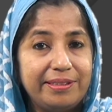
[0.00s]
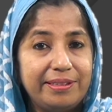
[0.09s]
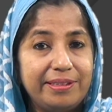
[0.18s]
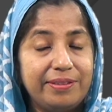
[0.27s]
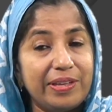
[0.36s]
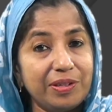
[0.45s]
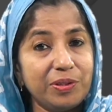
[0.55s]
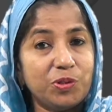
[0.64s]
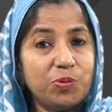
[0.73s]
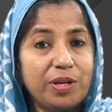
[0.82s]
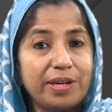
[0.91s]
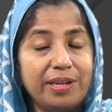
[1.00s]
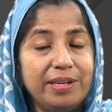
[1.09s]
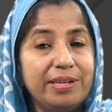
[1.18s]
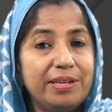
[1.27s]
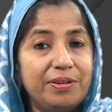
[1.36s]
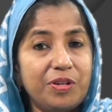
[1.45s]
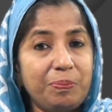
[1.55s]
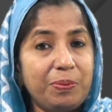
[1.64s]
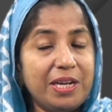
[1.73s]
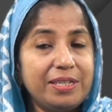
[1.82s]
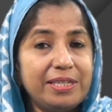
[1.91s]
That is why
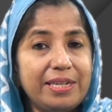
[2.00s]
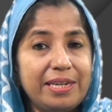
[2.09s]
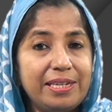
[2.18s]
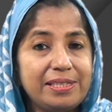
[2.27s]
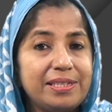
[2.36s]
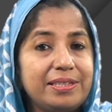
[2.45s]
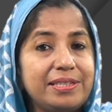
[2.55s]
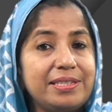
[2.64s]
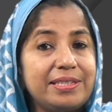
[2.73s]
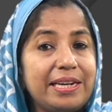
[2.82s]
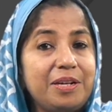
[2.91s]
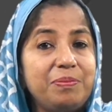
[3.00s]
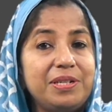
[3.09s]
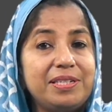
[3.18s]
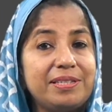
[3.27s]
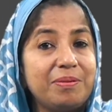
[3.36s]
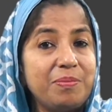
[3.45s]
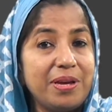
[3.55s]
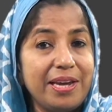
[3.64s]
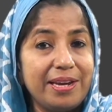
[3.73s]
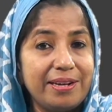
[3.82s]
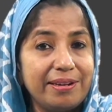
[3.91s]
repeatedly certain statements are
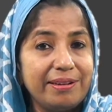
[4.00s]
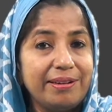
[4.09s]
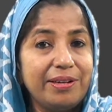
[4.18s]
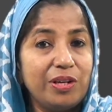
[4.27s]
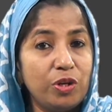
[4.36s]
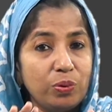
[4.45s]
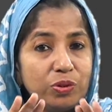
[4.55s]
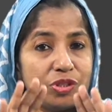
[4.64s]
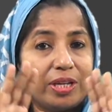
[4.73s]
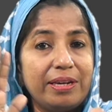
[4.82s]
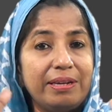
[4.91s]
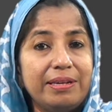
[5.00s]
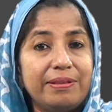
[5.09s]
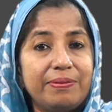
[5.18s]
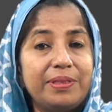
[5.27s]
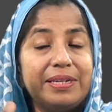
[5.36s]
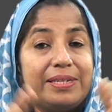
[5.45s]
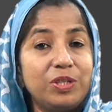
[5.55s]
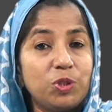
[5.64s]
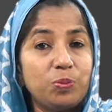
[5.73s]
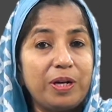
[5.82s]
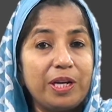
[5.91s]
made using the
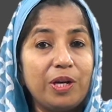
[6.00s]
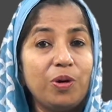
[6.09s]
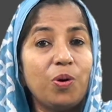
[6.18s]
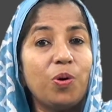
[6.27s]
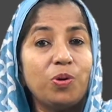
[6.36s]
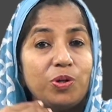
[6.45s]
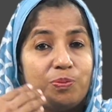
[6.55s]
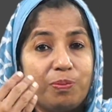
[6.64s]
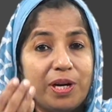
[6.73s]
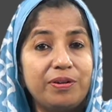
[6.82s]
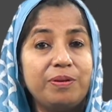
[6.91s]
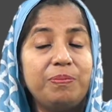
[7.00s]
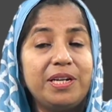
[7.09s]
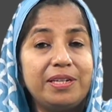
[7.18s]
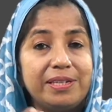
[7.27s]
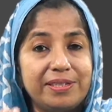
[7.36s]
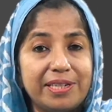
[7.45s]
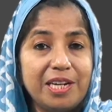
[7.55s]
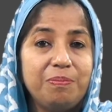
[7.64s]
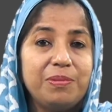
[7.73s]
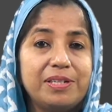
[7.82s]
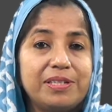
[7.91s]
display or by repeated
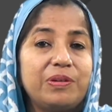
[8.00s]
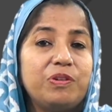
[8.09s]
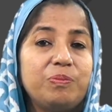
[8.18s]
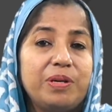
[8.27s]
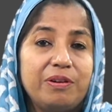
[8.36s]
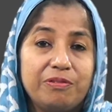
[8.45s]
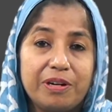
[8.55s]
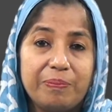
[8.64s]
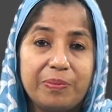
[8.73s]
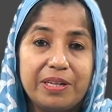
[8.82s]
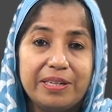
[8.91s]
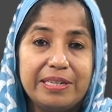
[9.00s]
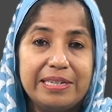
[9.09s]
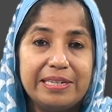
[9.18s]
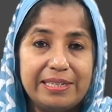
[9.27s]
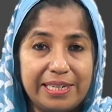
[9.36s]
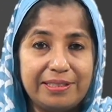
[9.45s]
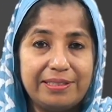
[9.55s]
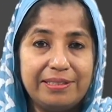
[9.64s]
statements that we make from the text.